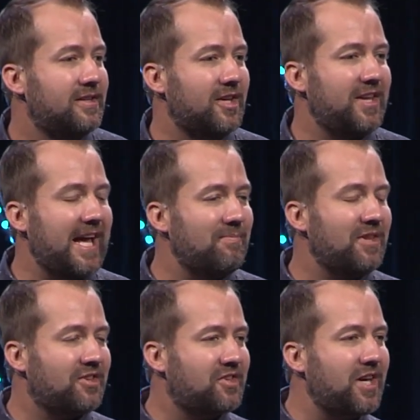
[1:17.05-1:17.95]
to name
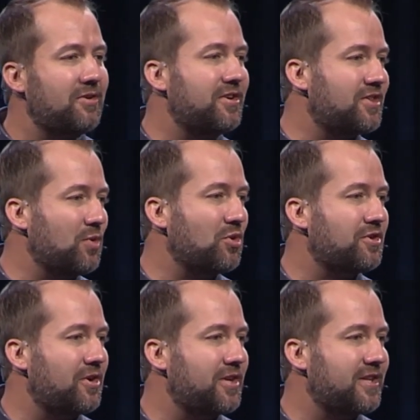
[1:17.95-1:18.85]
this series that we're
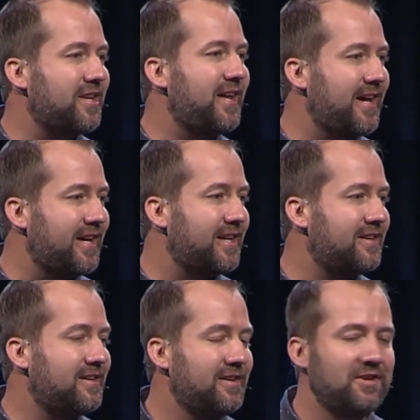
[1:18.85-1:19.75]
starting today,
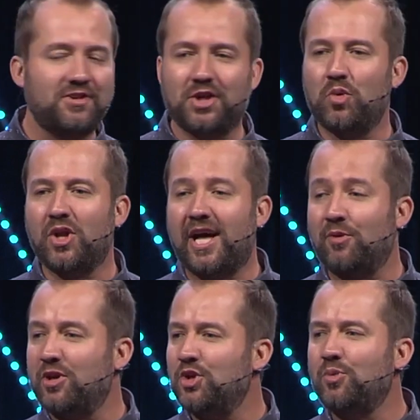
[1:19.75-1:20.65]
So Will I.
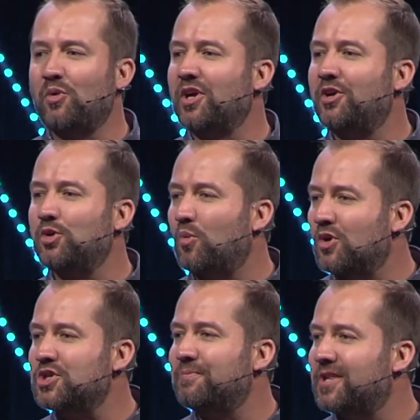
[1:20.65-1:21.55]
We knew we were going to do a
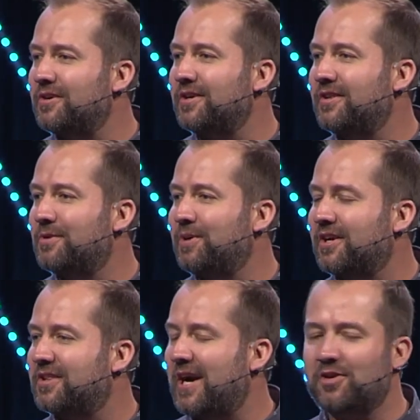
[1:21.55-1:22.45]
worship series
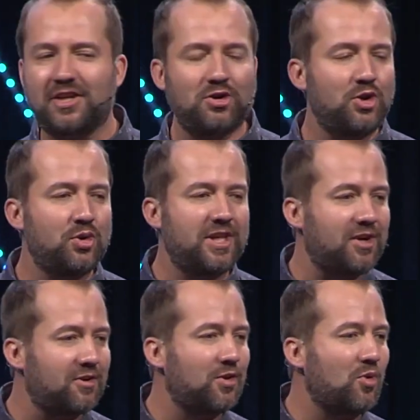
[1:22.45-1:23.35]
because how can you do a
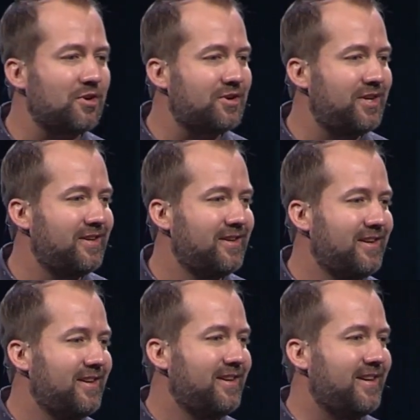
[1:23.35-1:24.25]
year in the Word?
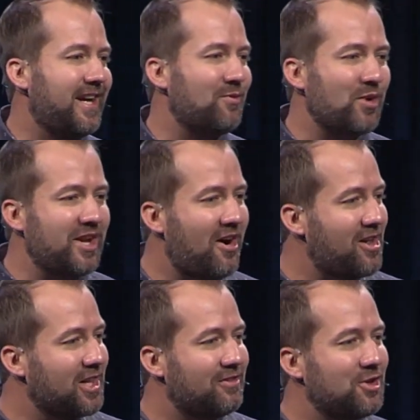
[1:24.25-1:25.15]
and read
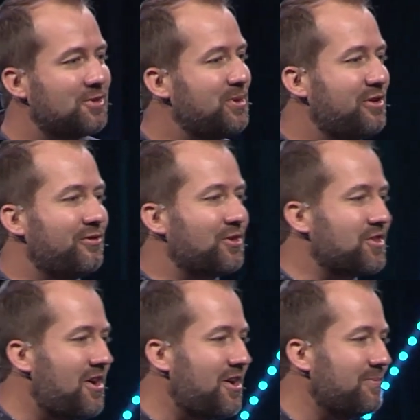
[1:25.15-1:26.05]
all of those beautiful
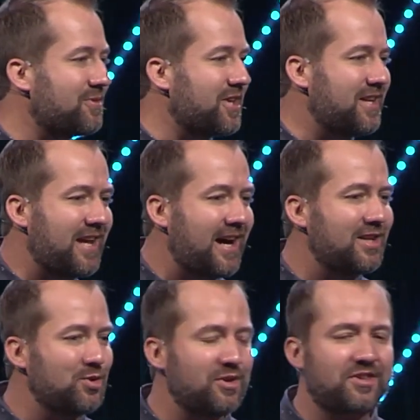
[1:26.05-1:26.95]
Psalms and
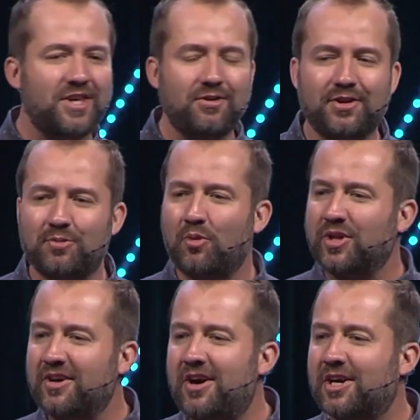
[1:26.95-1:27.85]
not do a series where we
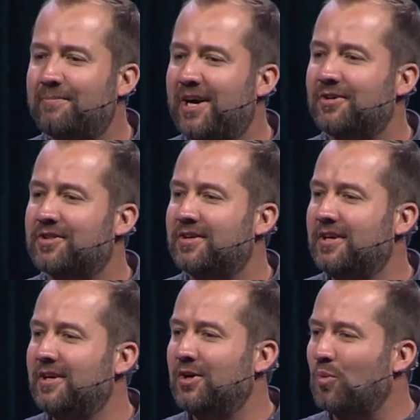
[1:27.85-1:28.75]
talk about
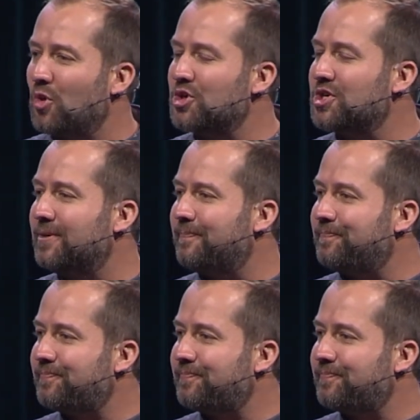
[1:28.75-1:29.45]
worship.